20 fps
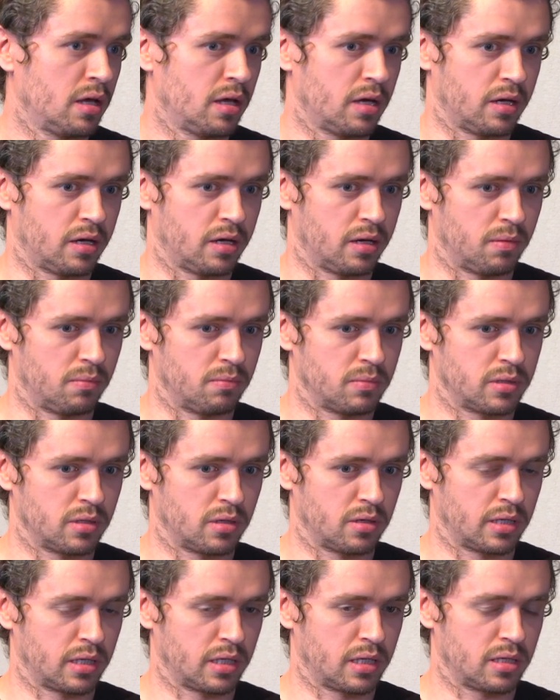
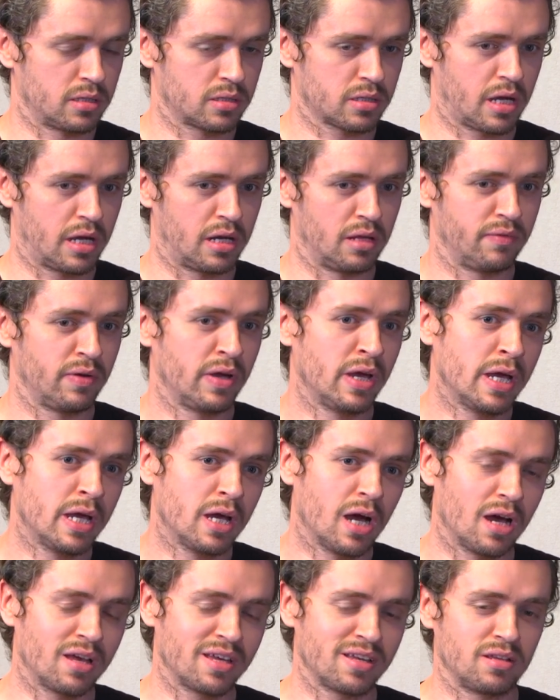So I think it's kind of,
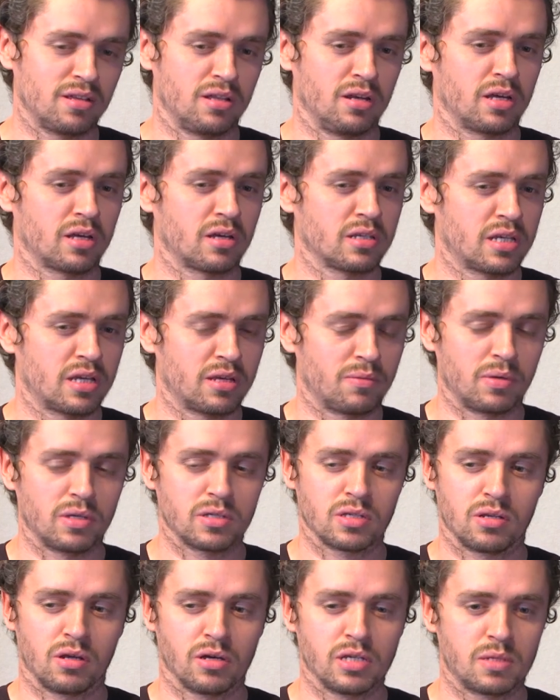
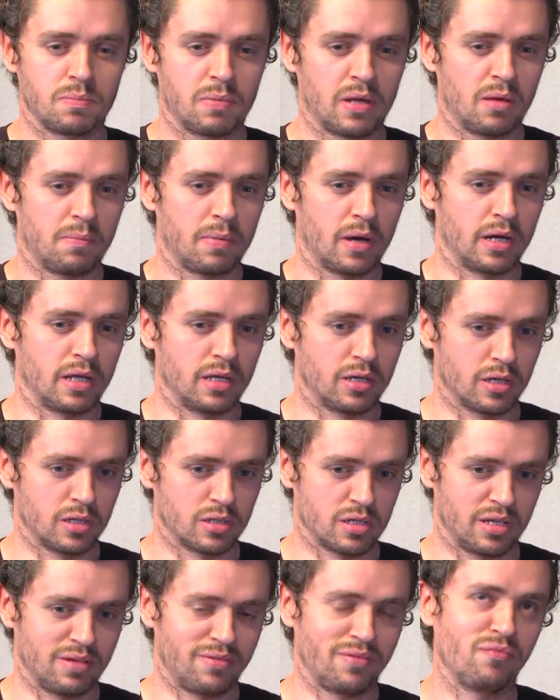it's nice to play baddie
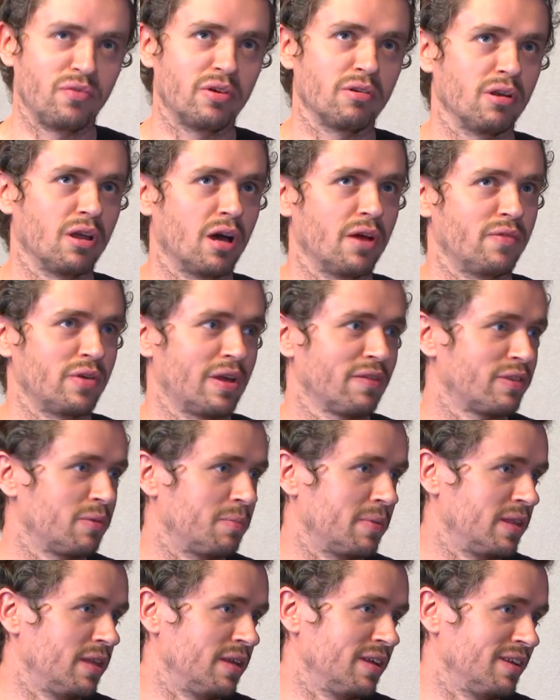because in real life you have to
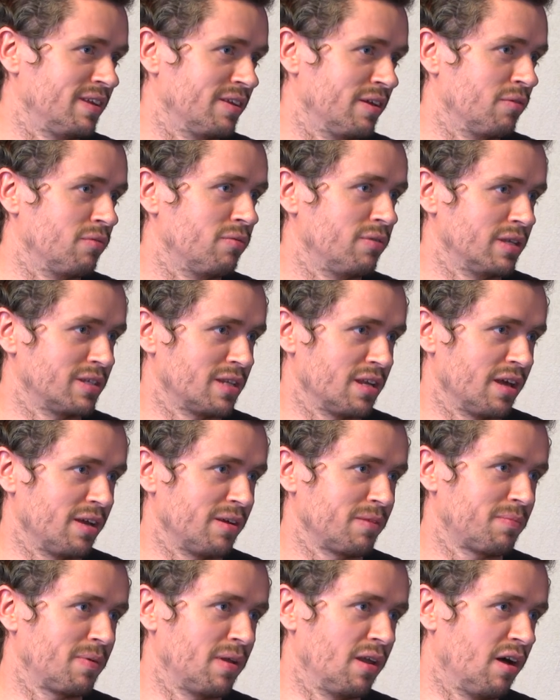be, you know, it's
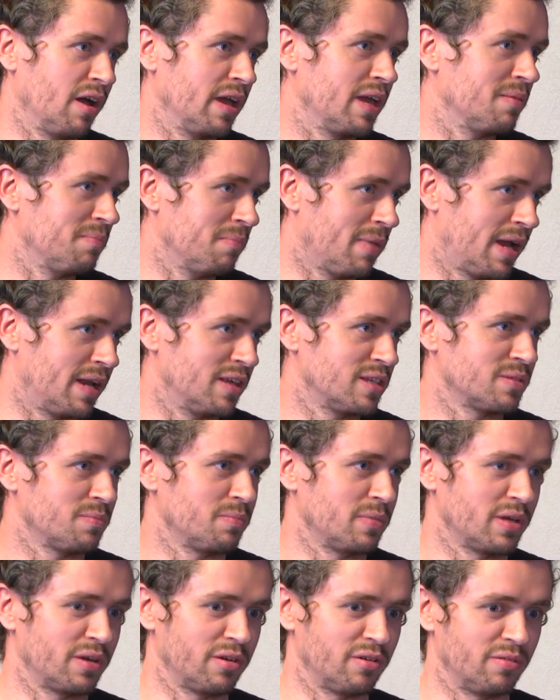like polite and manners
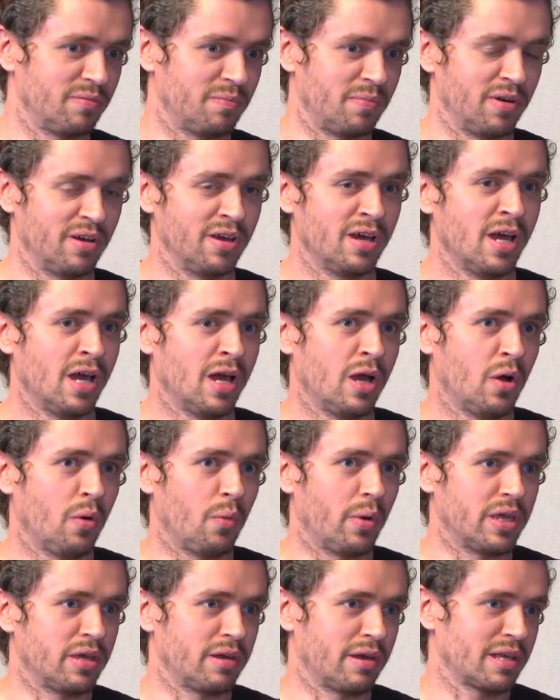and be good. But
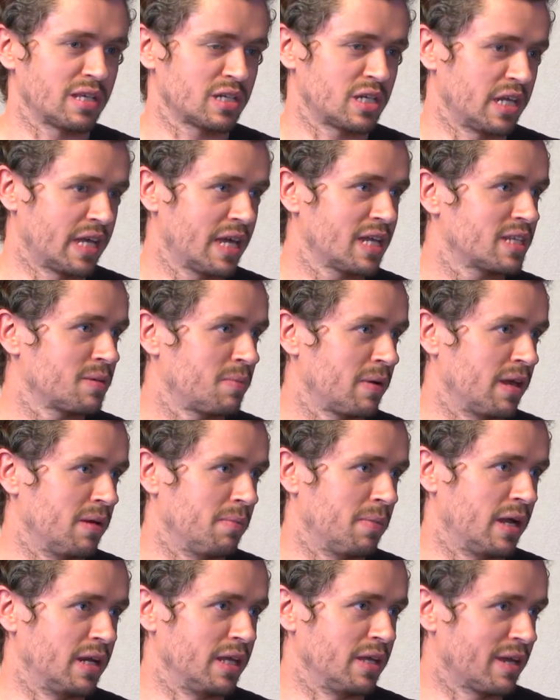when you actually get to play
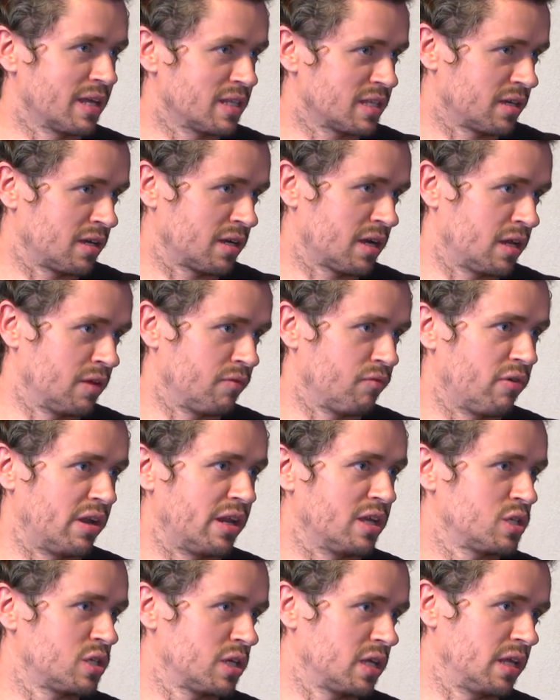baddie, you get to kind of
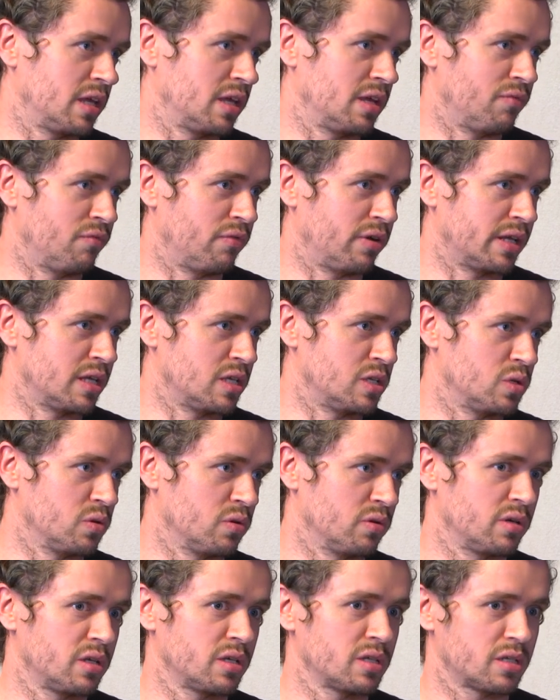relish in it and really
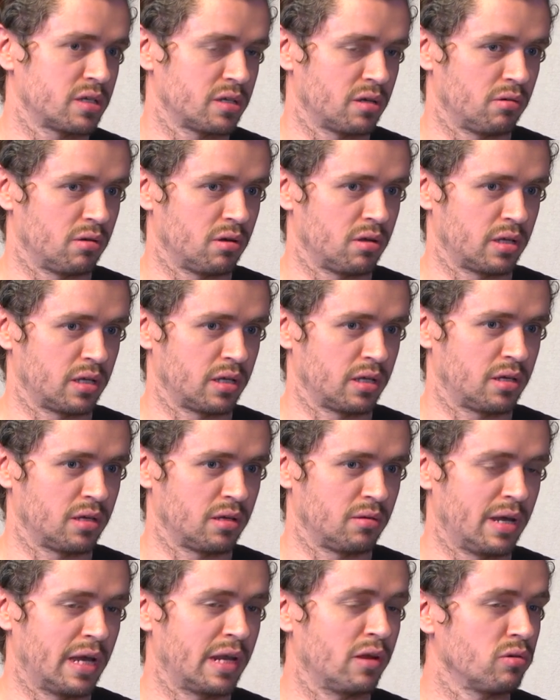enjoy it. So I think,
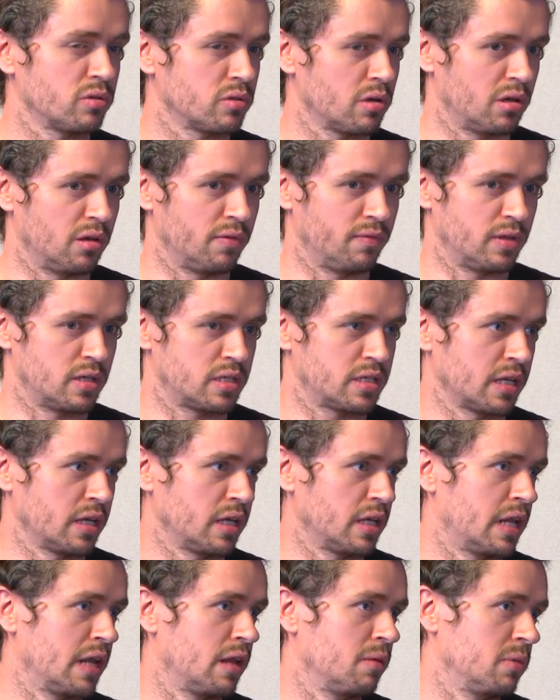and also I love the
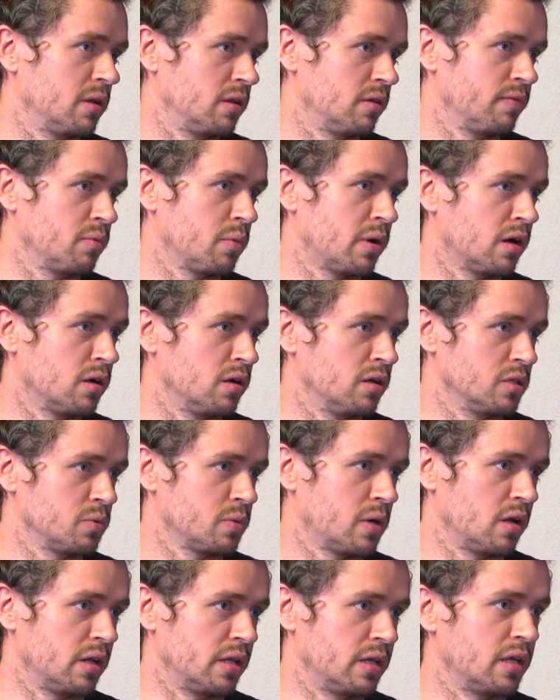singing element as well
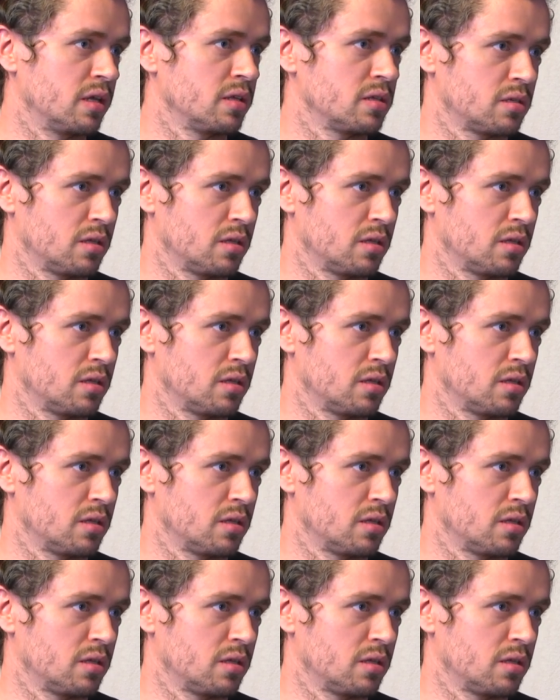in it.